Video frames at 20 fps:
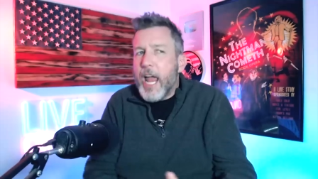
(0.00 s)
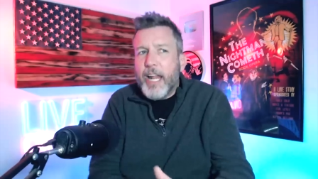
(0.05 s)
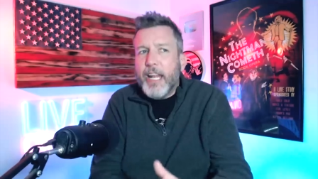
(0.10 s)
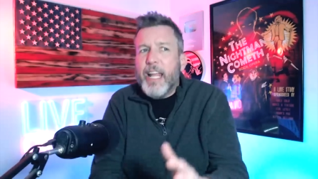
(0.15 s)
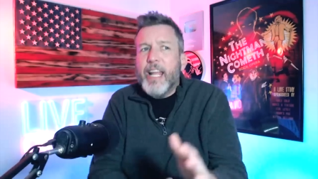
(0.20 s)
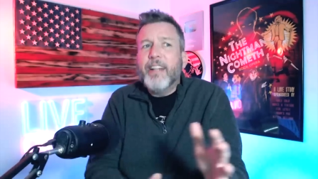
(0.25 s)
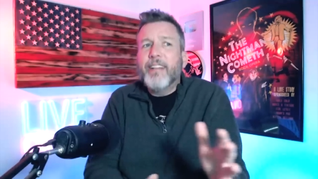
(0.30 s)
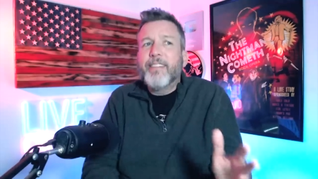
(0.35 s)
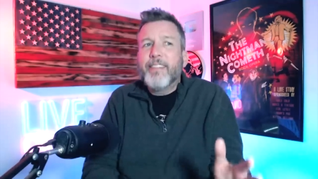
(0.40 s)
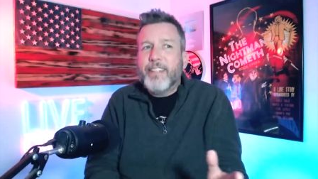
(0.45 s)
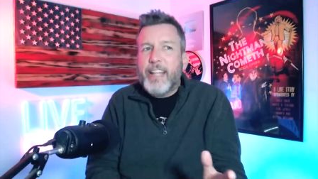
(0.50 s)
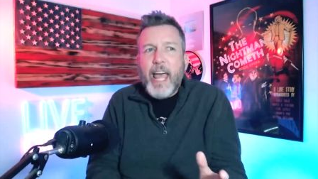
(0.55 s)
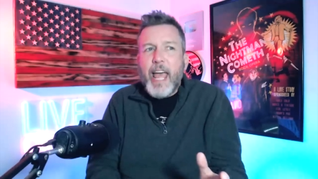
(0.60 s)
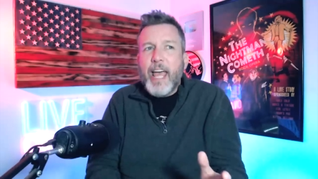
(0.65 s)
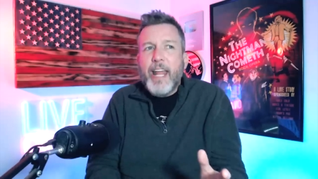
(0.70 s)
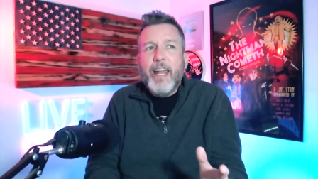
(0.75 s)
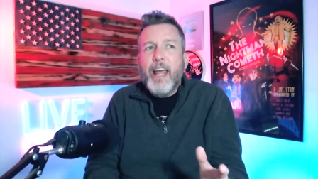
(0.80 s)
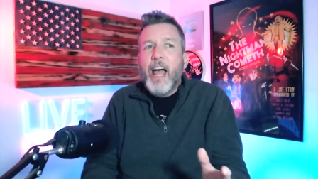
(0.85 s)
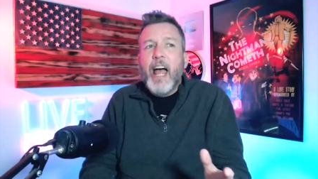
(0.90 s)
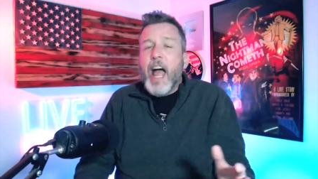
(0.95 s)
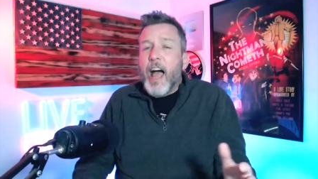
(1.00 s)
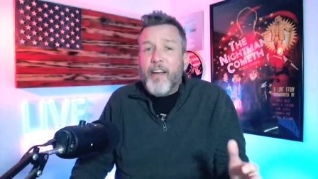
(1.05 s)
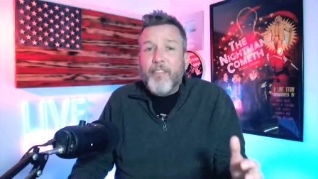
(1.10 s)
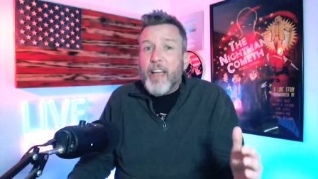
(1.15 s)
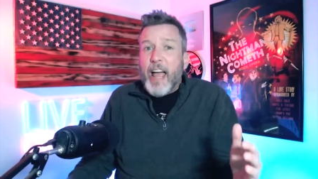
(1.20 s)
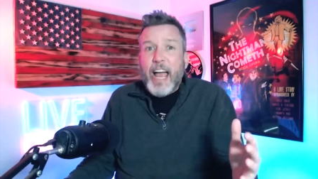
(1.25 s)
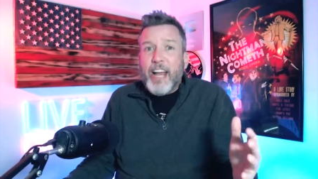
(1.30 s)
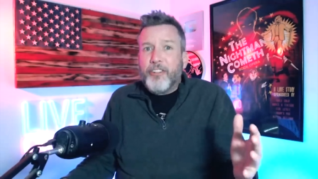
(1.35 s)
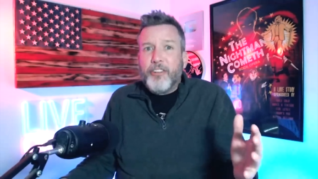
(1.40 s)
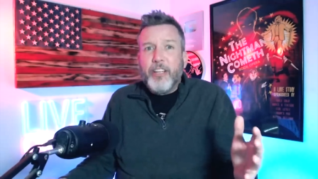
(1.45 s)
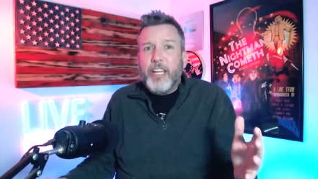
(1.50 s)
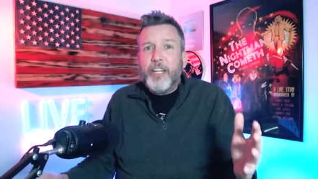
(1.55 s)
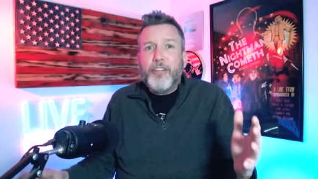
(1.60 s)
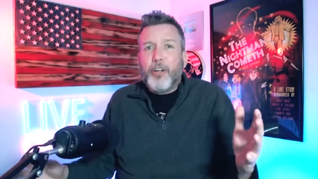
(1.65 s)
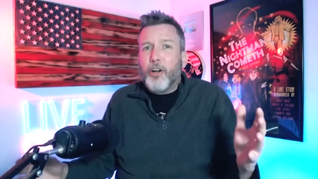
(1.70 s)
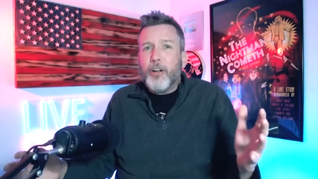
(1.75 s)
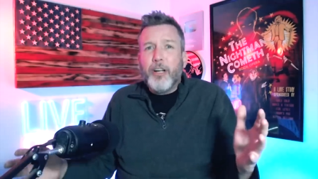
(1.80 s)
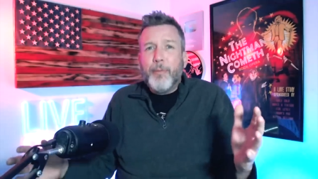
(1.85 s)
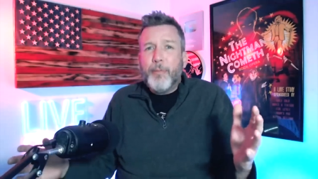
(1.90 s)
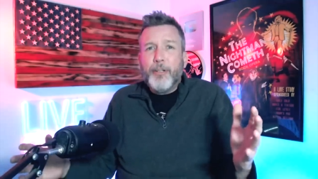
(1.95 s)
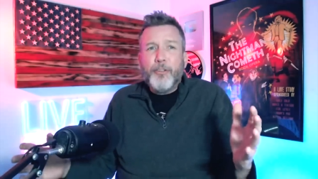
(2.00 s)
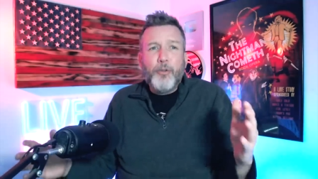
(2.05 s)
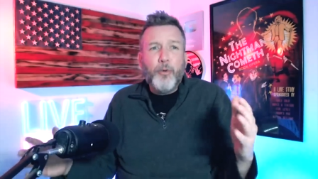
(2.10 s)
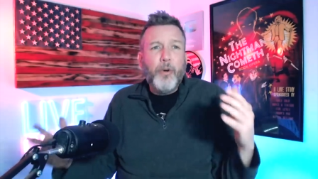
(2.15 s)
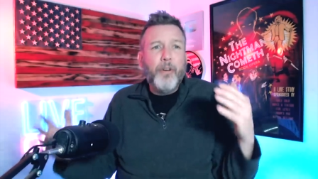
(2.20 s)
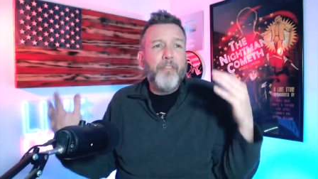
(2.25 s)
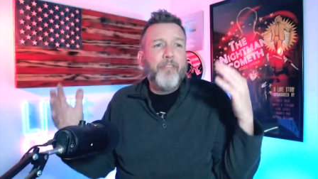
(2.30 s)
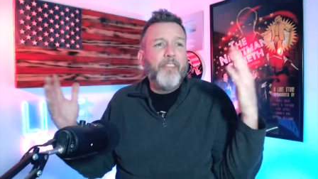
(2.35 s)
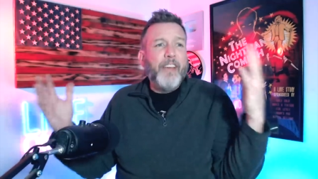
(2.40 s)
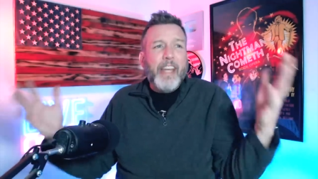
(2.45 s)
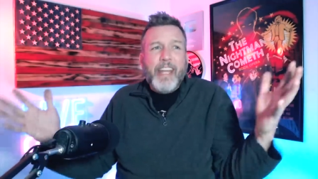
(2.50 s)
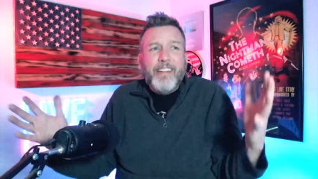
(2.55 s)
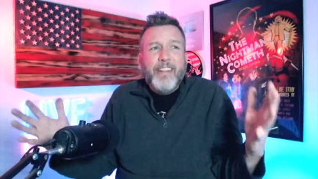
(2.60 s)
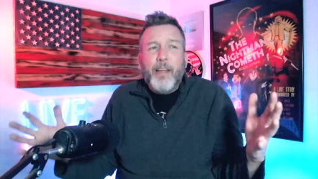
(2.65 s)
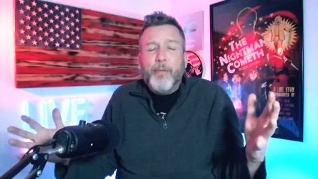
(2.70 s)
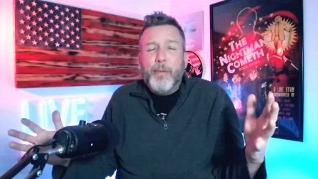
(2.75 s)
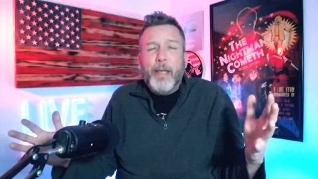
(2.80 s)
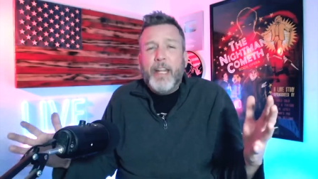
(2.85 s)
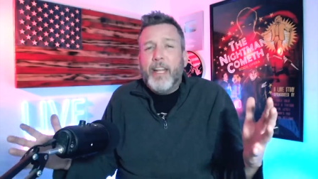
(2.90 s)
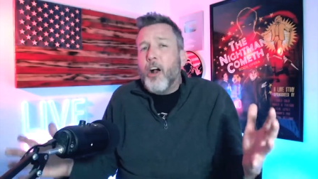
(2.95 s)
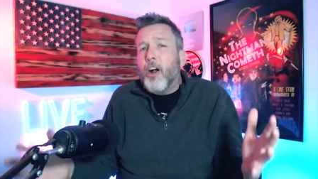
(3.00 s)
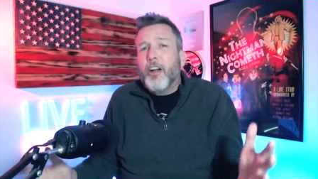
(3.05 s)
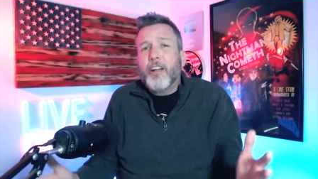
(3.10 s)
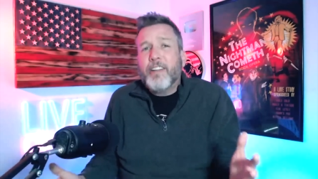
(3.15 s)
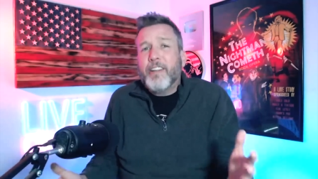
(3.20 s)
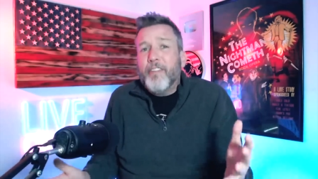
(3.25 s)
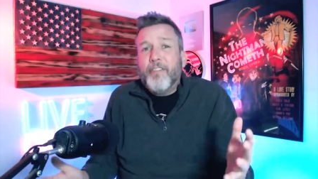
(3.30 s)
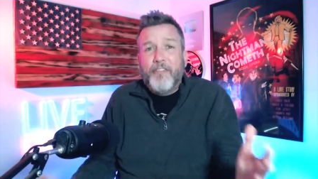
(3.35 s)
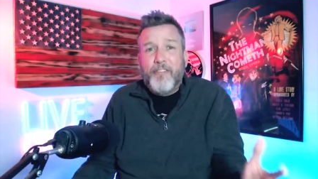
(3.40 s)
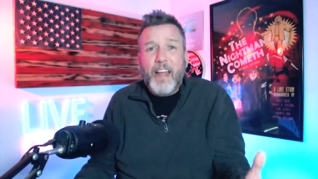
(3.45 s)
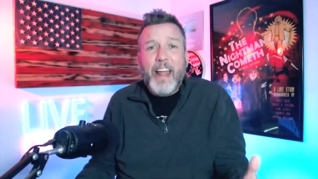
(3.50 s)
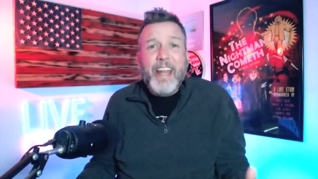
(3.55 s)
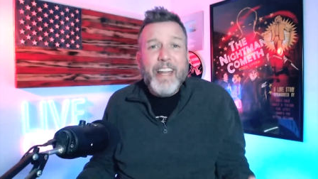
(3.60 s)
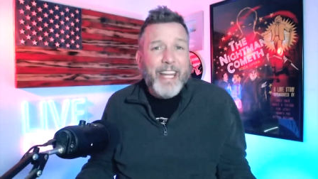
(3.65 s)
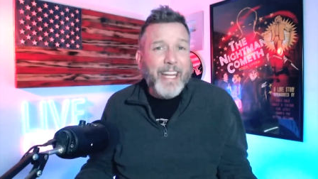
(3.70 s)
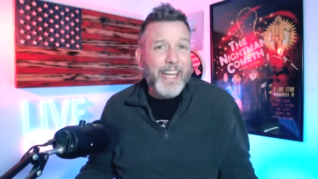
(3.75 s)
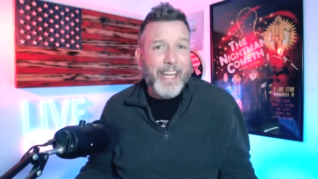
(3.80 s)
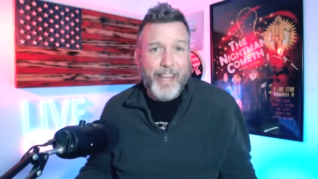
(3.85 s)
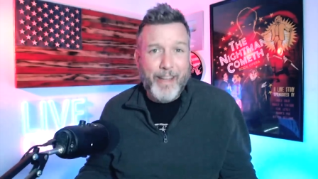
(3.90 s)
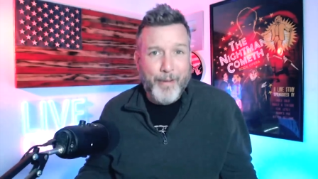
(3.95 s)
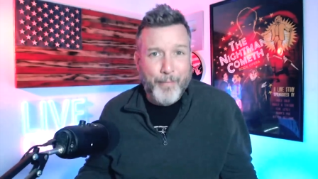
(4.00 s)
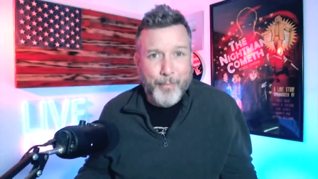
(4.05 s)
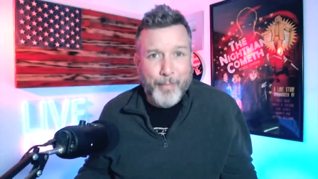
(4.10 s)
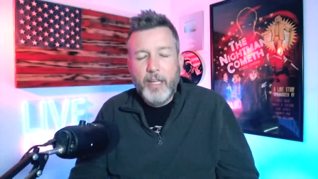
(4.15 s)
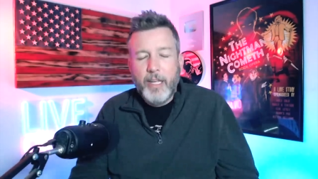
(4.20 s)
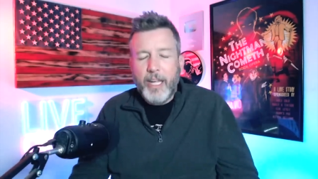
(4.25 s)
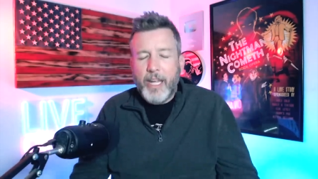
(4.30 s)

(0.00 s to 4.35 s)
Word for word: and instead have actually turned him into a victim and are defending him.